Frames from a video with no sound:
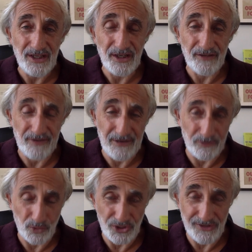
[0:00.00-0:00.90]
of
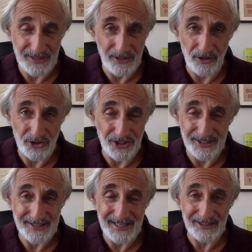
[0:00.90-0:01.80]
evolutionary psychology.
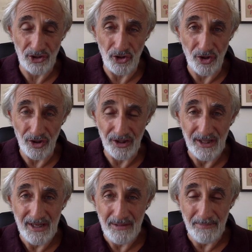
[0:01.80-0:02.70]
It's not all
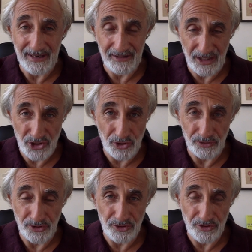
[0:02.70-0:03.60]
biological
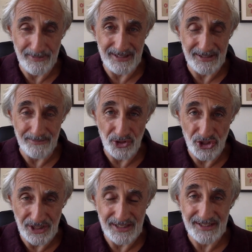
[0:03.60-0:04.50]
determinism.
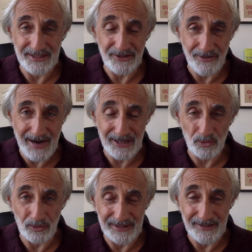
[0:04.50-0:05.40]
Genes interact
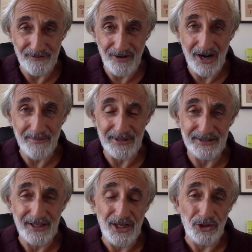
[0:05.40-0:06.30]
with the
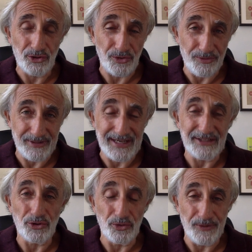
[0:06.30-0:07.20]
environment to
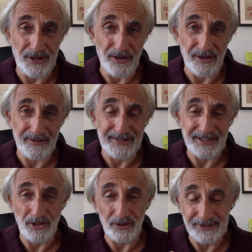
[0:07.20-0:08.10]
create who we are.
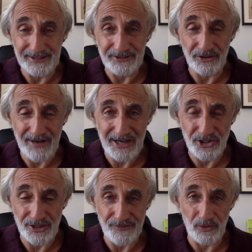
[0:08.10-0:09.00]
That's called the
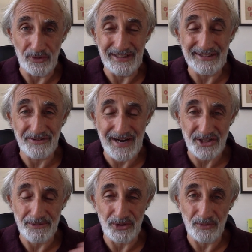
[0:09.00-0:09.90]
interactionist view, an
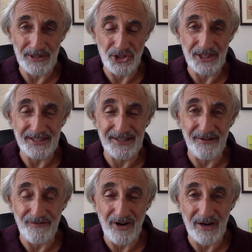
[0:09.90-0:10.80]
interaction between genes and
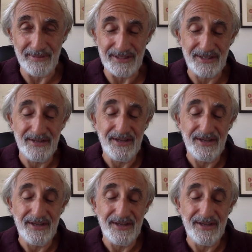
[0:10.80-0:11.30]
environments.